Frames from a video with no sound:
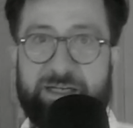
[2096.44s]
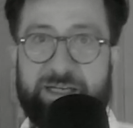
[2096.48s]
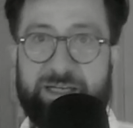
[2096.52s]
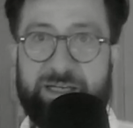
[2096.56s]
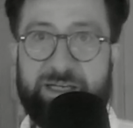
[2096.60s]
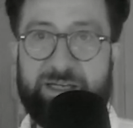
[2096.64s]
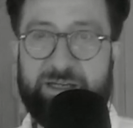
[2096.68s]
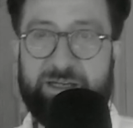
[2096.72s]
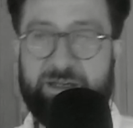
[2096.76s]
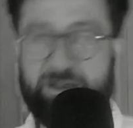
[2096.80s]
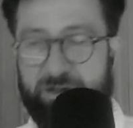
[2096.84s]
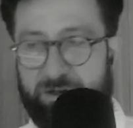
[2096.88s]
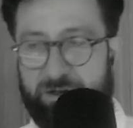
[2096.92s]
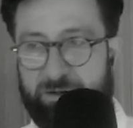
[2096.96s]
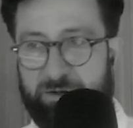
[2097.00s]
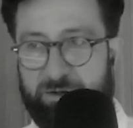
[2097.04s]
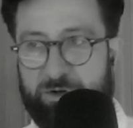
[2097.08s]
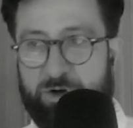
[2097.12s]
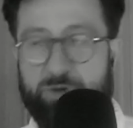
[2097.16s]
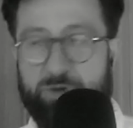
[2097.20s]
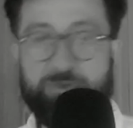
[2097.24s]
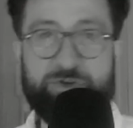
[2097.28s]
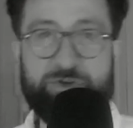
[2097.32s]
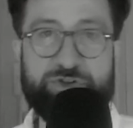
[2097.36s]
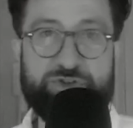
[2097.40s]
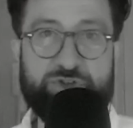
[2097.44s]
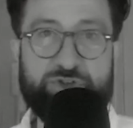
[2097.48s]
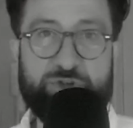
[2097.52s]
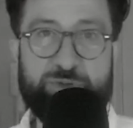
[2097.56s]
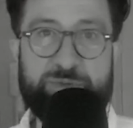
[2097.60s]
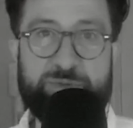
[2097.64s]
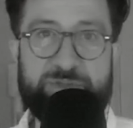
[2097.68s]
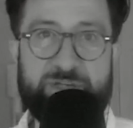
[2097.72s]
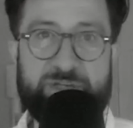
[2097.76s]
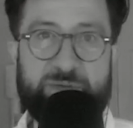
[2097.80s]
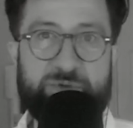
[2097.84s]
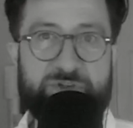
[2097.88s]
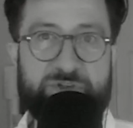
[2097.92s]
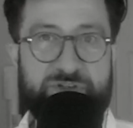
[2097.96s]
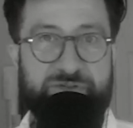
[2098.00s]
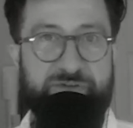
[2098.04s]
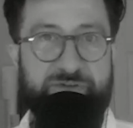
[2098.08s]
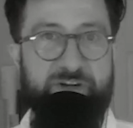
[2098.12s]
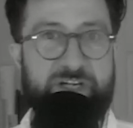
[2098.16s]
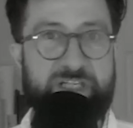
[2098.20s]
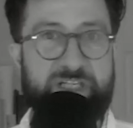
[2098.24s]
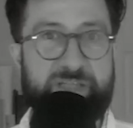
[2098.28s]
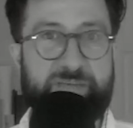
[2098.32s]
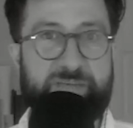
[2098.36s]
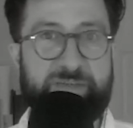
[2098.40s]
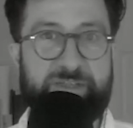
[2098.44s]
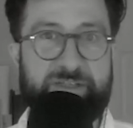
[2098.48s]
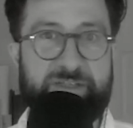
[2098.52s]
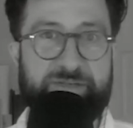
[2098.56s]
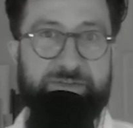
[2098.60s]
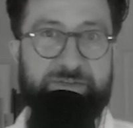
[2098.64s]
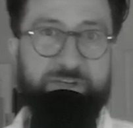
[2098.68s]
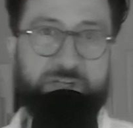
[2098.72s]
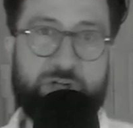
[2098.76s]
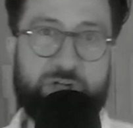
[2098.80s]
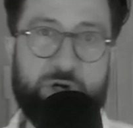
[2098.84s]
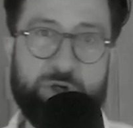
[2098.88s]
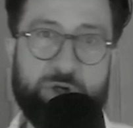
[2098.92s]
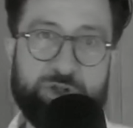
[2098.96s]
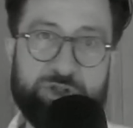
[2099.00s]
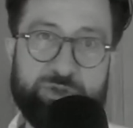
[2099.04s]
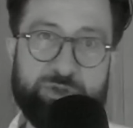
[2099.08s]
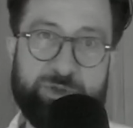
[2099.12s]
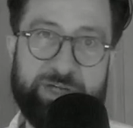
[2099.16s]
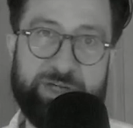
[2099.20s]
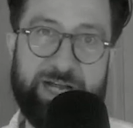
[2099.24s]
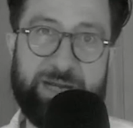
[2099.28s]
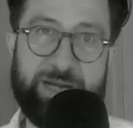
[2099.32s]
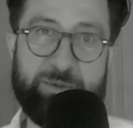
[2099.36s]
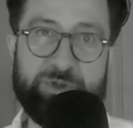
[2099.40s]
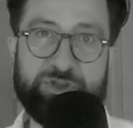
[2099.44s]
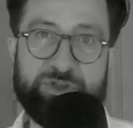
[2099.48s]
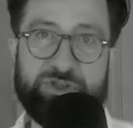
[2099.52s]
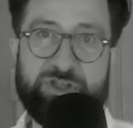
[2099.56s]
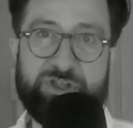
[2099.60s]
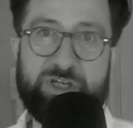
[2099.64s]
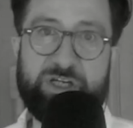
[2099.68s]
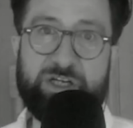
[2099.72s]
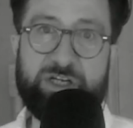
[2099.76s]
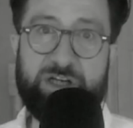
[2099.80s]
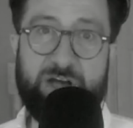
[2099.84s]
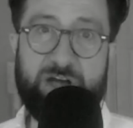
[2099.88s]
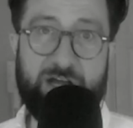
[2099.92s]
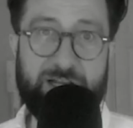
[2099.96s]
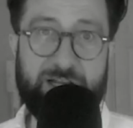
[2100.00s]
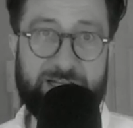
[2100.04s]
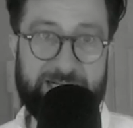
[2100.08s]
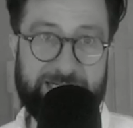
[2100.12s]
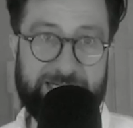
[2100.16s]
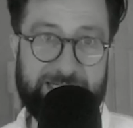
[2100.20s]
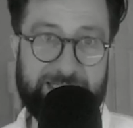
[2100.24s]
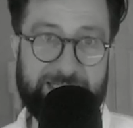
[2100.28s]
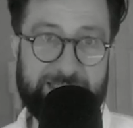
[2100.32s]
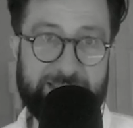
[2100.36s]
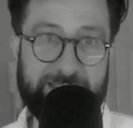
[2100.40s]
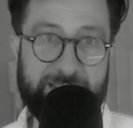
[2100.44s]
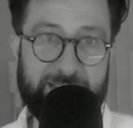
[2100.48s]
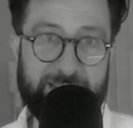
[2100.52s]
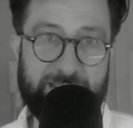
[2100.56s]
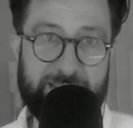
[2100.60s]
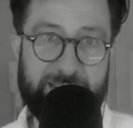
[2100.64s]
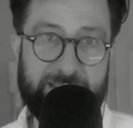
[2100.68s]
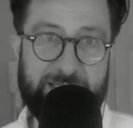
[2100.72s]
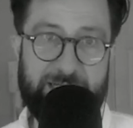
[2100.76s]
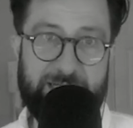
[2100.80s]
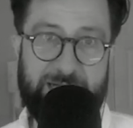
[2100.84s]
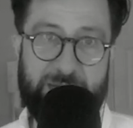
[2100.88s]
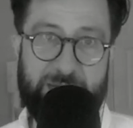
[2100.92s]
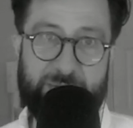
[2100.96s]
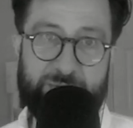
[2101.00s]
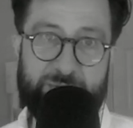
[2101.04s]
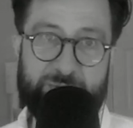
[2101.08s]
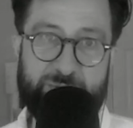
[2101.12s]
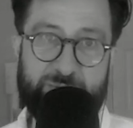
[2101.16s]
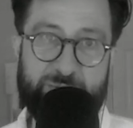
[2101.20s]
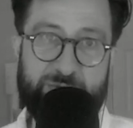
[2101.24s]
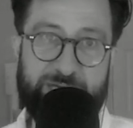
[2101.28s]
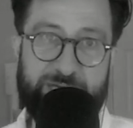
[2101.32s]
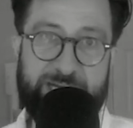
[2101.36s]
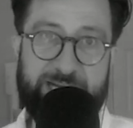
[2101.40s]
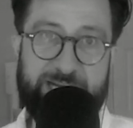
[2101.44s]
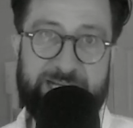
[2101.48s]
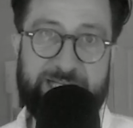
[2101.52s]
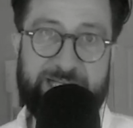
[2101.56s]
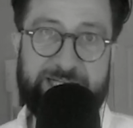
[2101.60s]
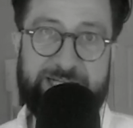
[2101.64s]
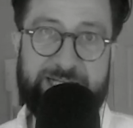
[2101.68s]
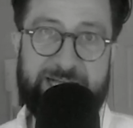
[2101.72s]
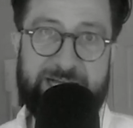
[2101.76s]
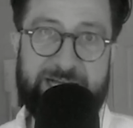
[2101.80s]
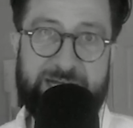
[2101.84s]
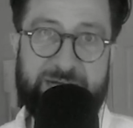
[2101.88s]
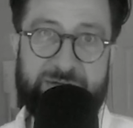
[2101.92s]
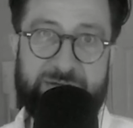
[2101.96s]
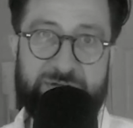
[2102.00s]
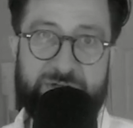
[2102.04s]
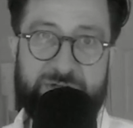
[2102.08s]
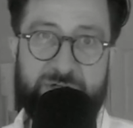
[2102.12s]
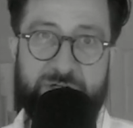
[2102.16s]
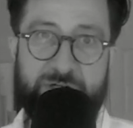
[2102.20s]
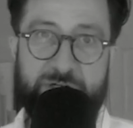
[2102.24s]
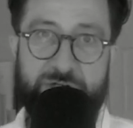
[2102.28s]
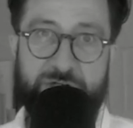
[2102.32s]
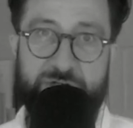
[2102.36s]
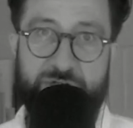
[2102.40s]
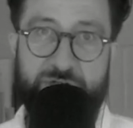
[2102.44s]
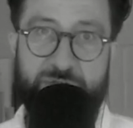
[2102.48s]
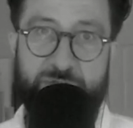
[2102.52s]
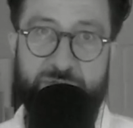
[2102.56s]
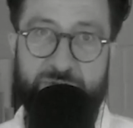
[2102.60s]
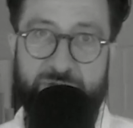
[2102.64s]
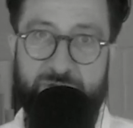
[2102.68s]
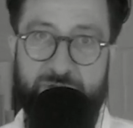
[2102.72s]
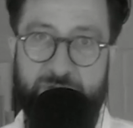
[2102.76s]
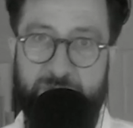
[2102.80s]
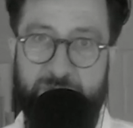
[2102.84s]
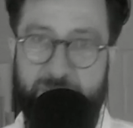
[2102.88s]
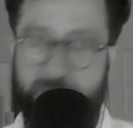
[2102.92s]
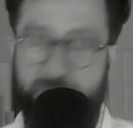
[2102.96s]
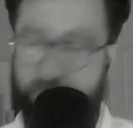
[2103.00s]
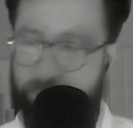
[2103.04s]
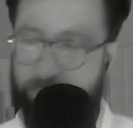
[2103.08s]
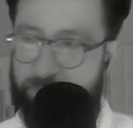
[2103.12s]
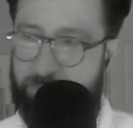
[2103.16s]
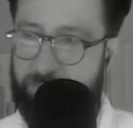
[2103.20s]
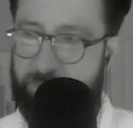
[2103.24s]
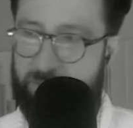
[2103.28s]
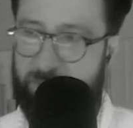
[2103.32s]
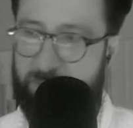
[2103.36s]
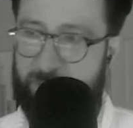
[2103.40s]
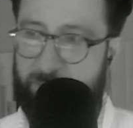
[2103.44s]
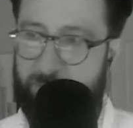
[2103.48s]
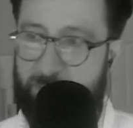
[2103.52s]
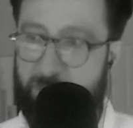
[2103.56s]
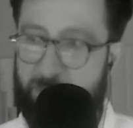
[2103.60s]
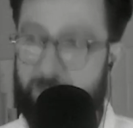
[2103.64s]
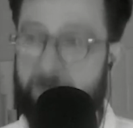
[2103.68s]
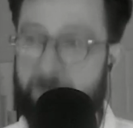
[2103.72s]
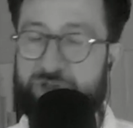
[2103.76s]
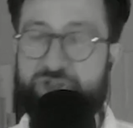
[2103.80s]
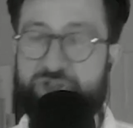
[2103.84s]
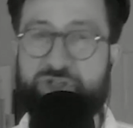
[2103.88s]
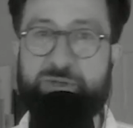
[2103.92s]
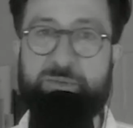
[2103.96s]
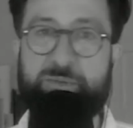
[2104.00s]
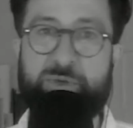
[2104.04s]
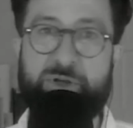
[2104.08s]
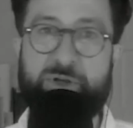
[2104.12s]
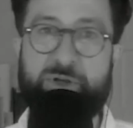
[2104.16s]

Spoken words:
over Zoom, there was a very specific goal to it. I was culling. I was bringing it down to a publishable